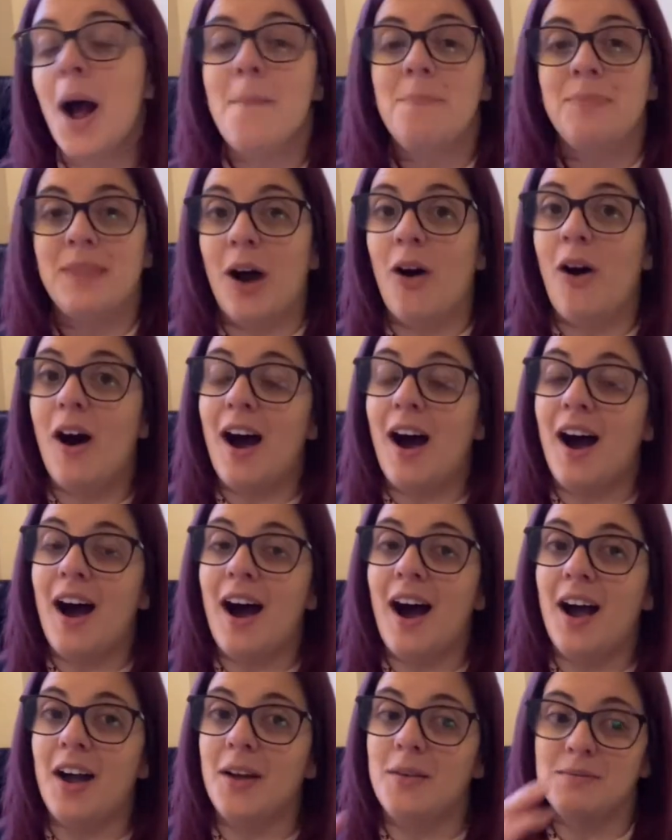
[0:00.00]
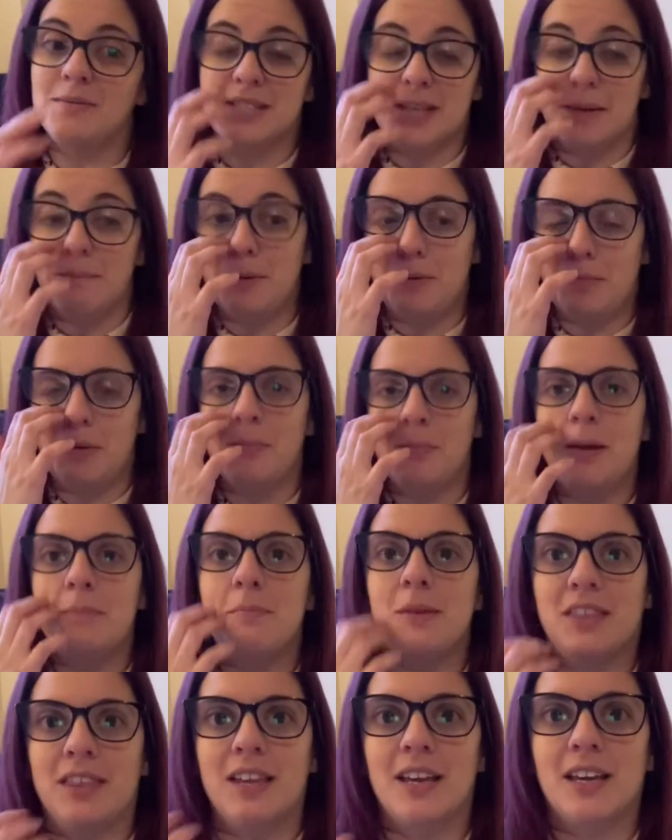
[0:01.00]
Now, some people might
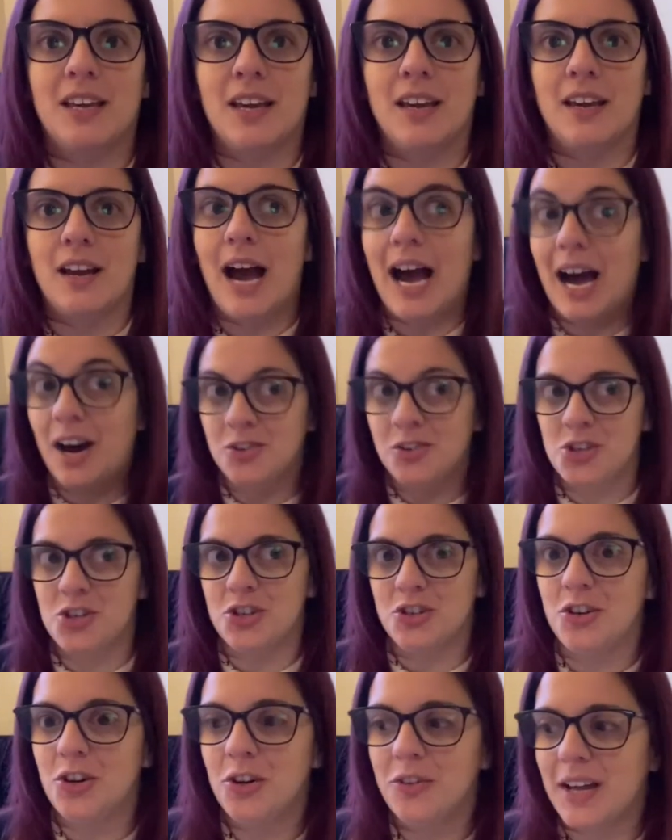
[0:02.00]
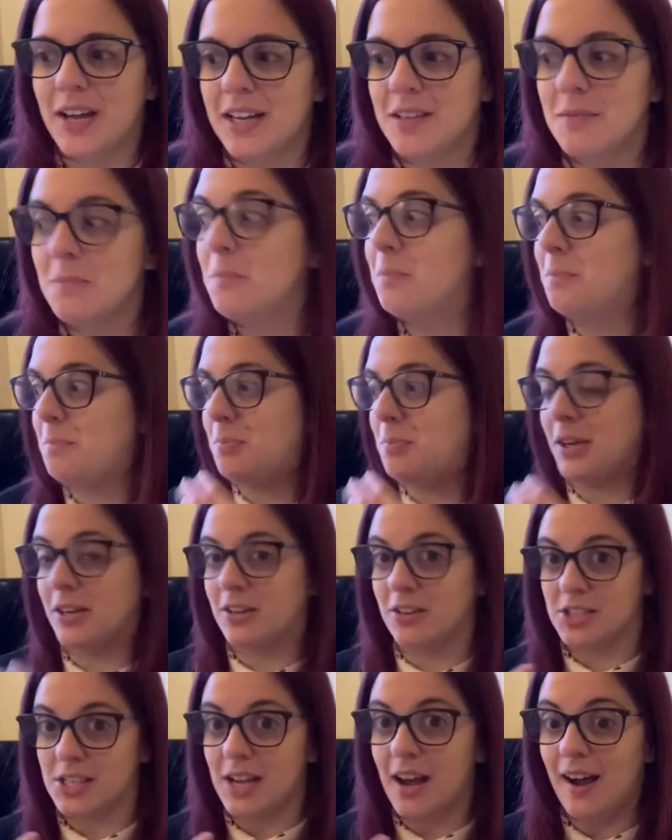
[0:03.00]
be thinking, how do you know that?
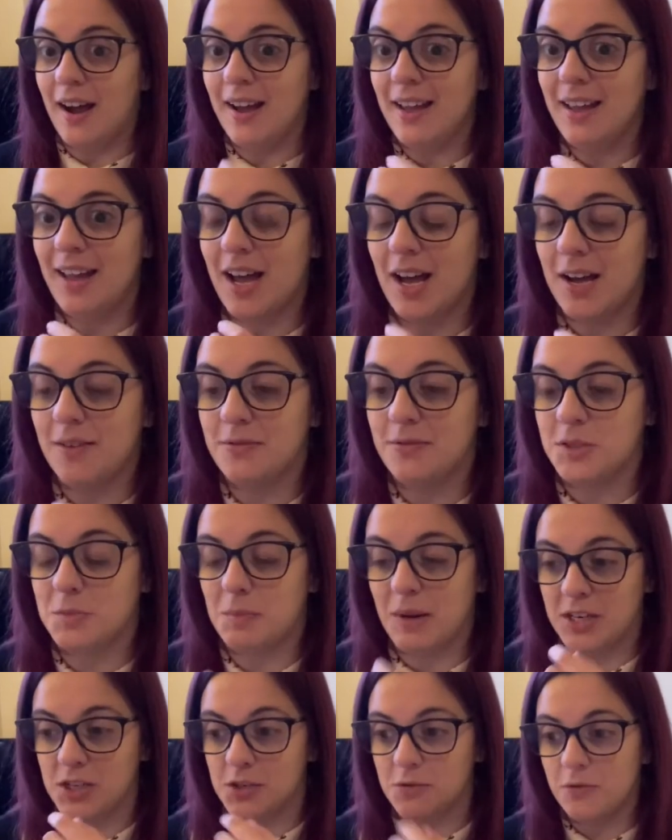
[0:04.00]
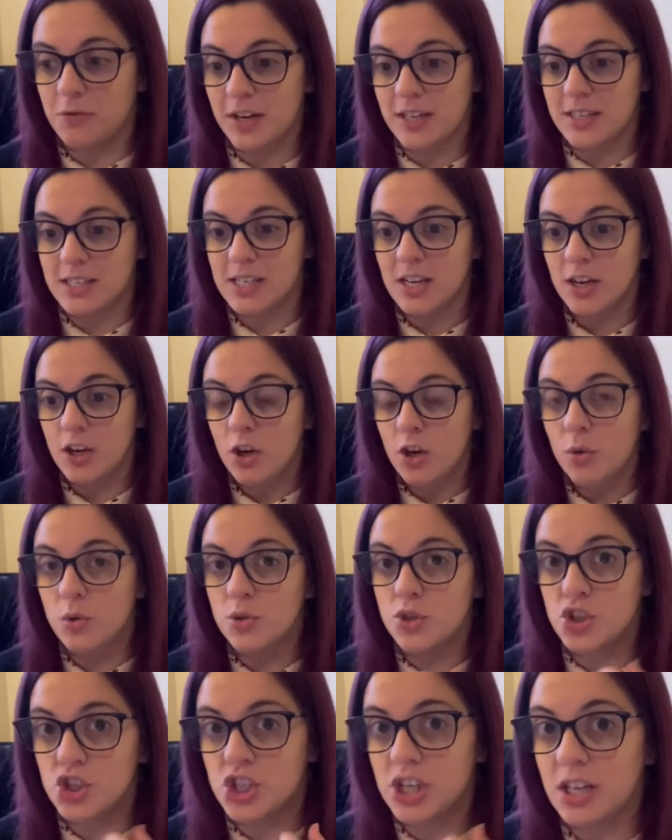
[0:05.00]
Because I have Spanish friends
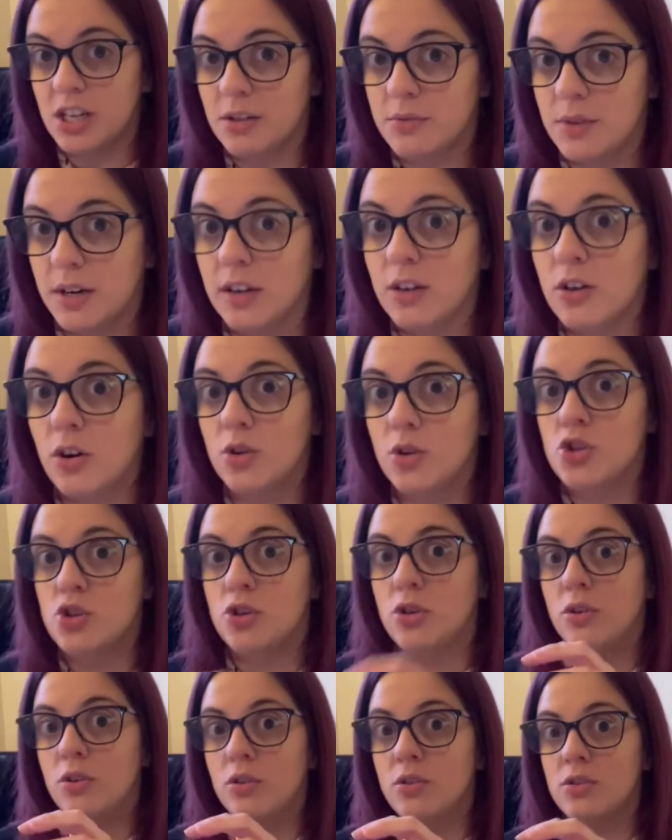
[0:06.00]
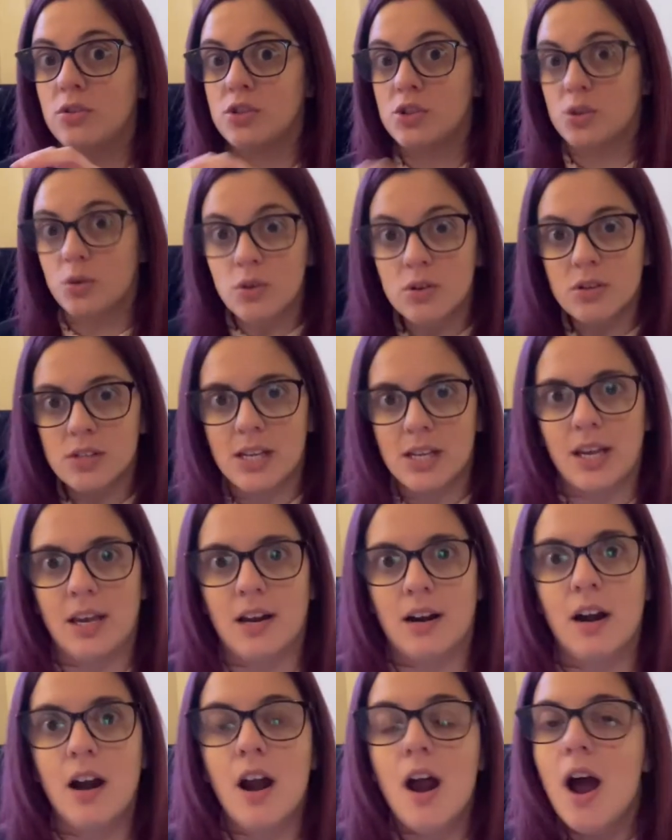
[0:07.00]
whose children go to schools
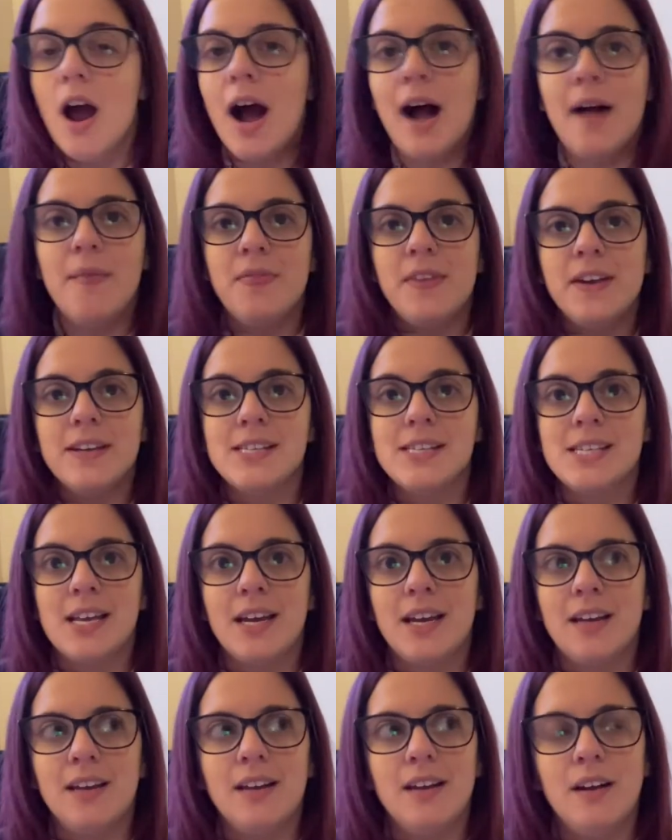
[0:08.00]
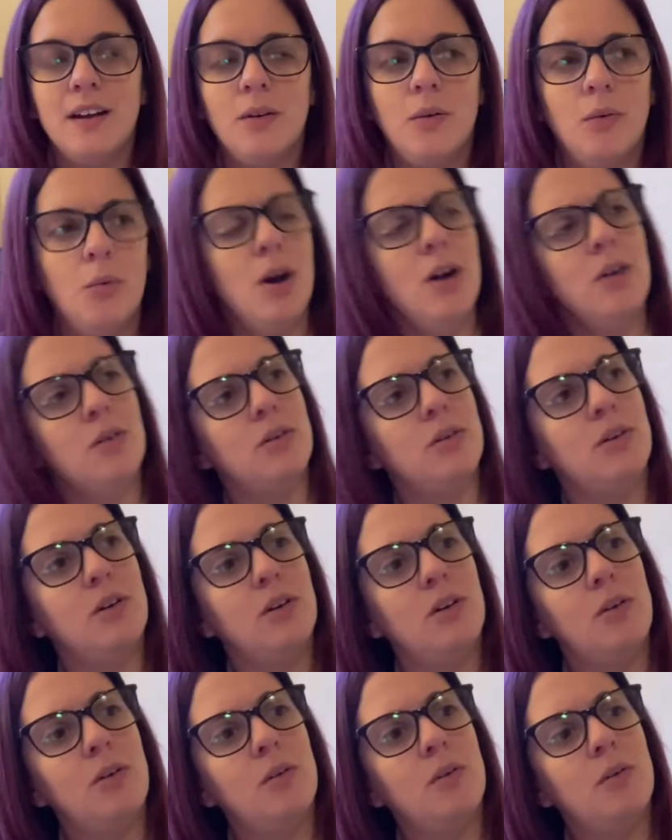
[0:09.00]
here and they say, wow,
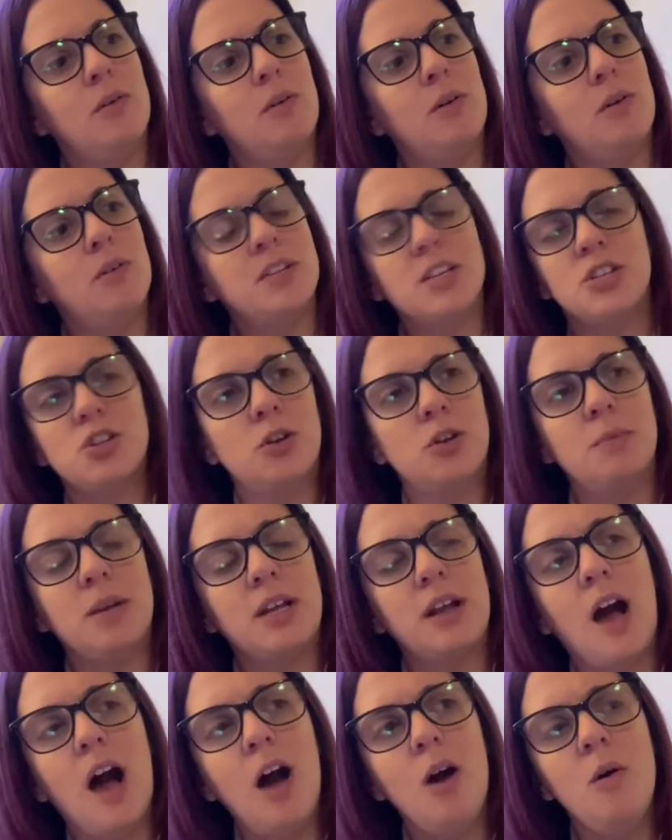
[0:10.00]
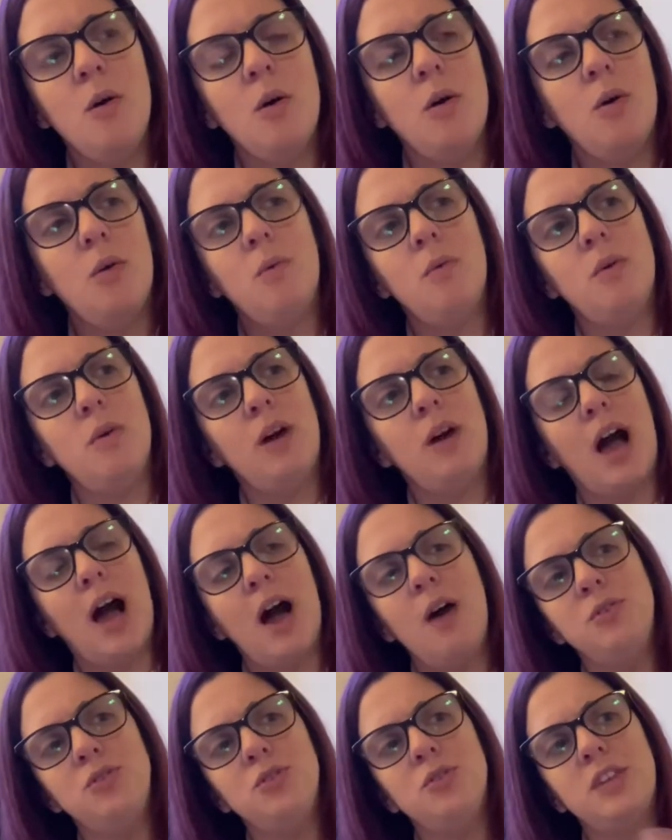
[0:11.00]
they told me,
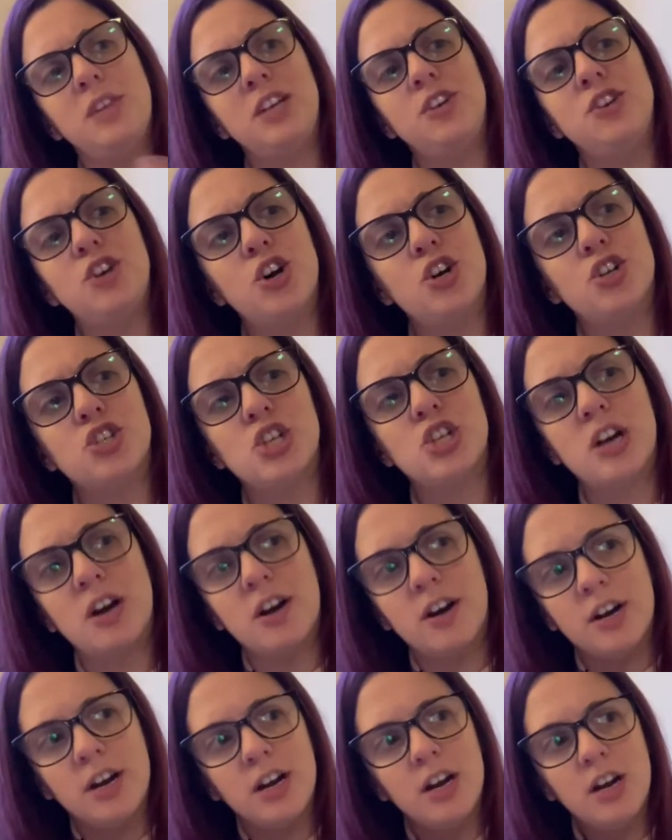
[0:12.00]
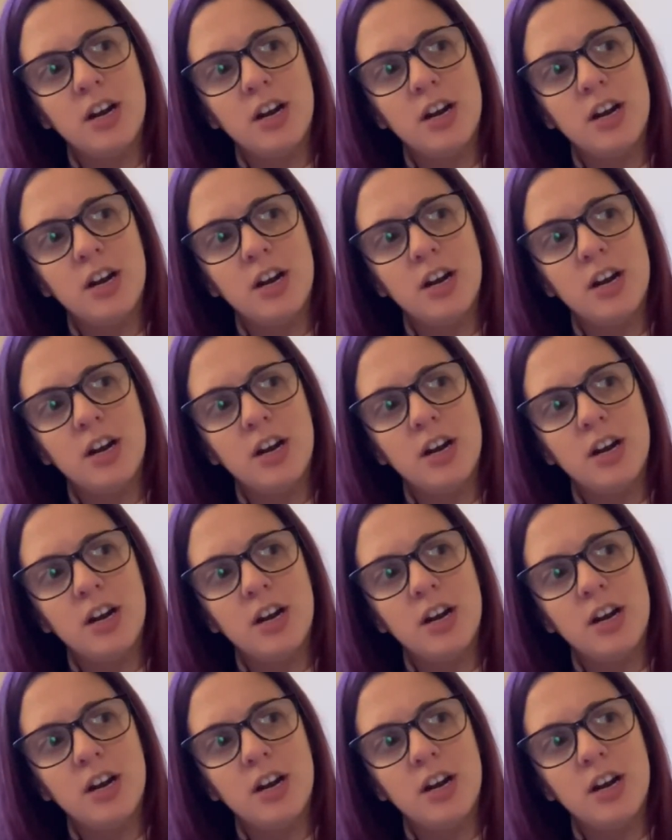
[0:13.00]
how do they not learn